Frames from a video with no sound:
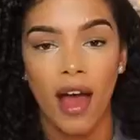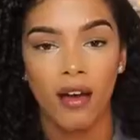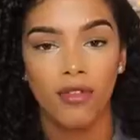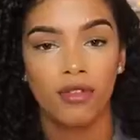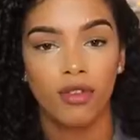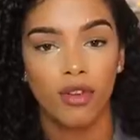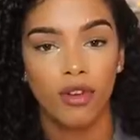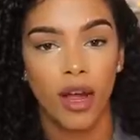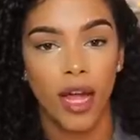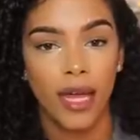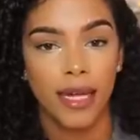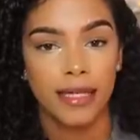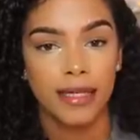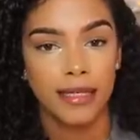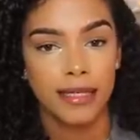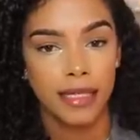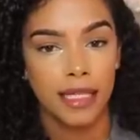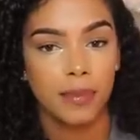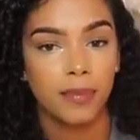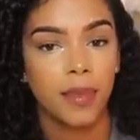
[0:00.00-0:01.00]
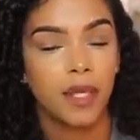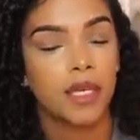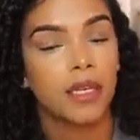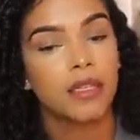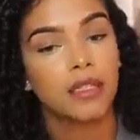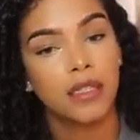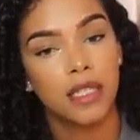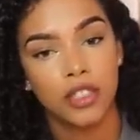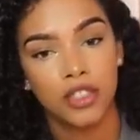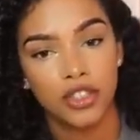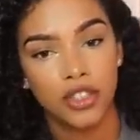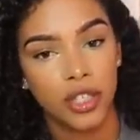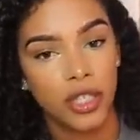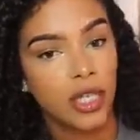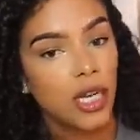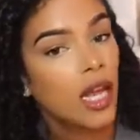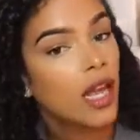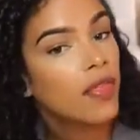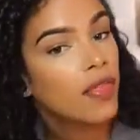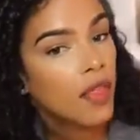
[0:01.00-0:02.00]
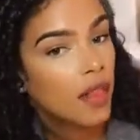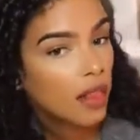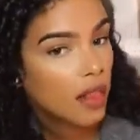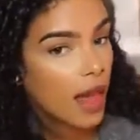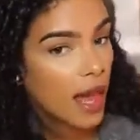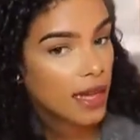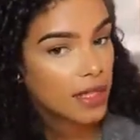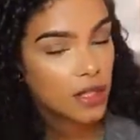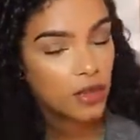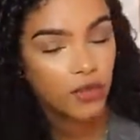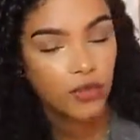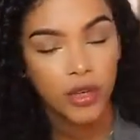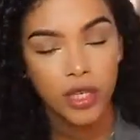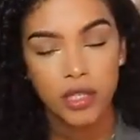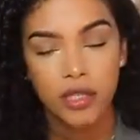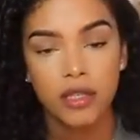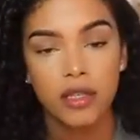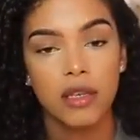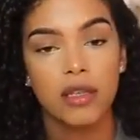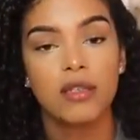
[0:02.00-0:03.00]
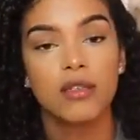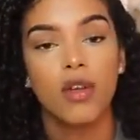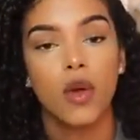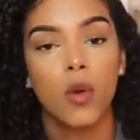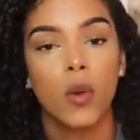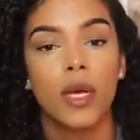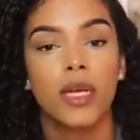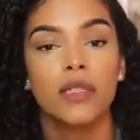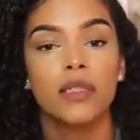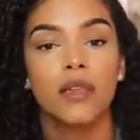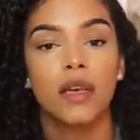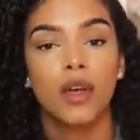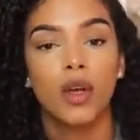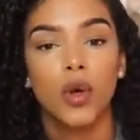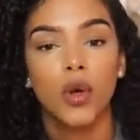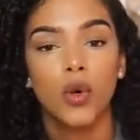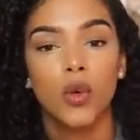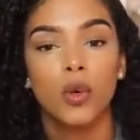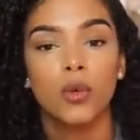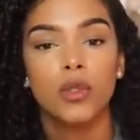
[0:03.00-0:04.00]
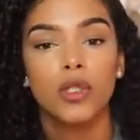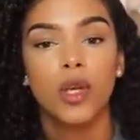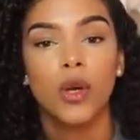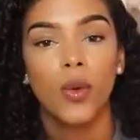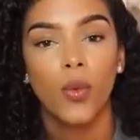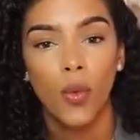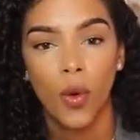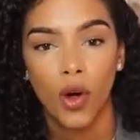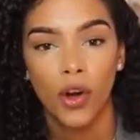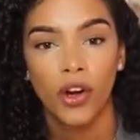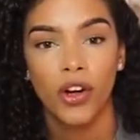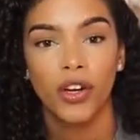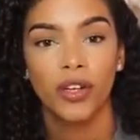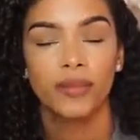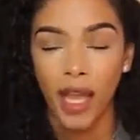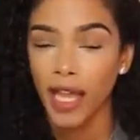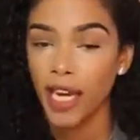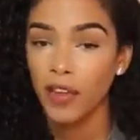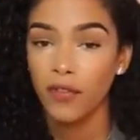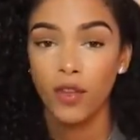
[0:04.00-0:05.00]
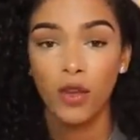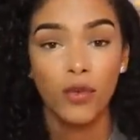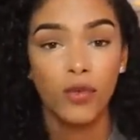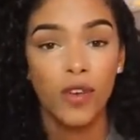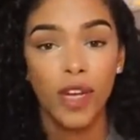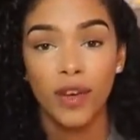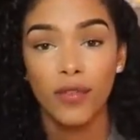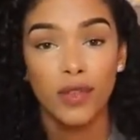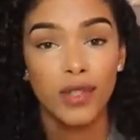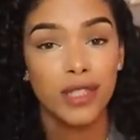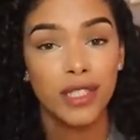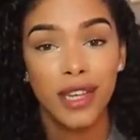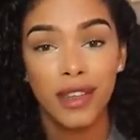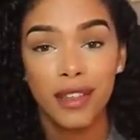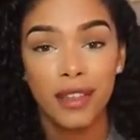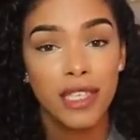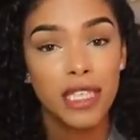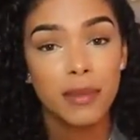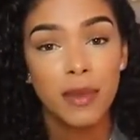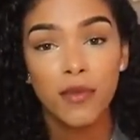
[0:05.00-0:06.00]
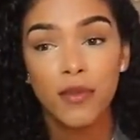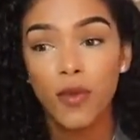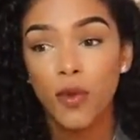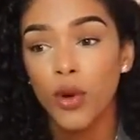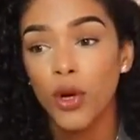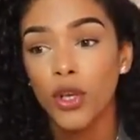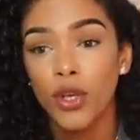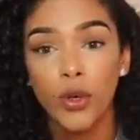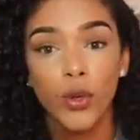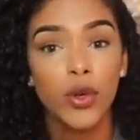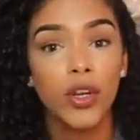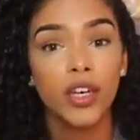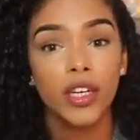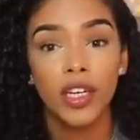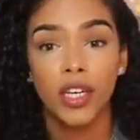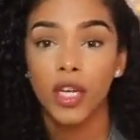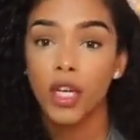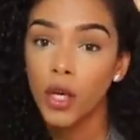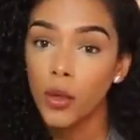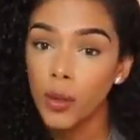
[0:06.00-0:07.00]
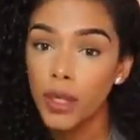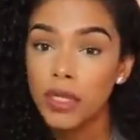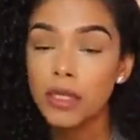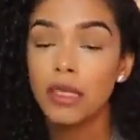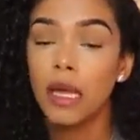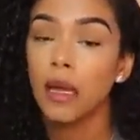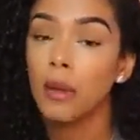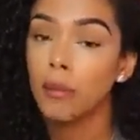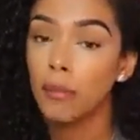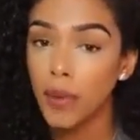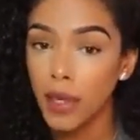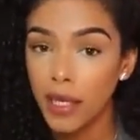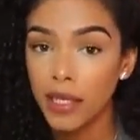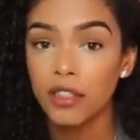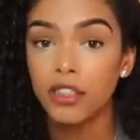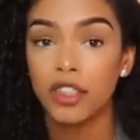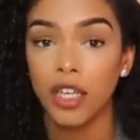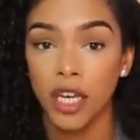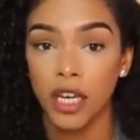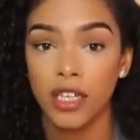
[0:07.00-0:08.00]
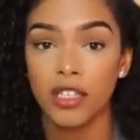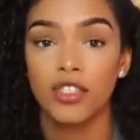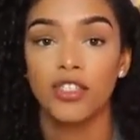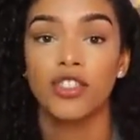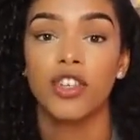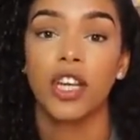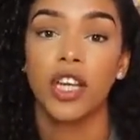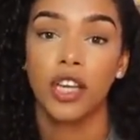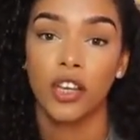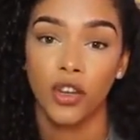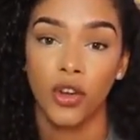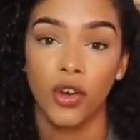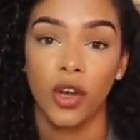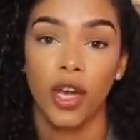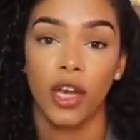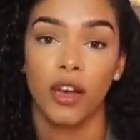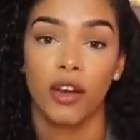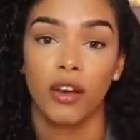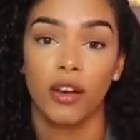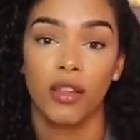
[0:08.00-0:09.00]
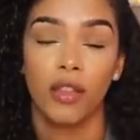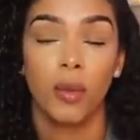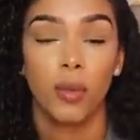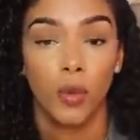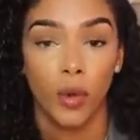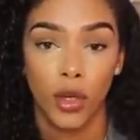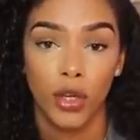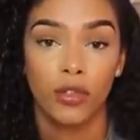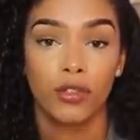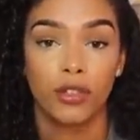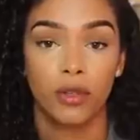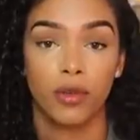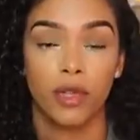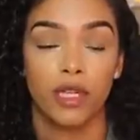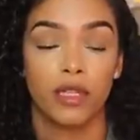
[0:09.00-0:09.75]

after I deep condition. The last rinse is always cold water. And if you've never done this before, you're gonna notice a big change in your hair the more you do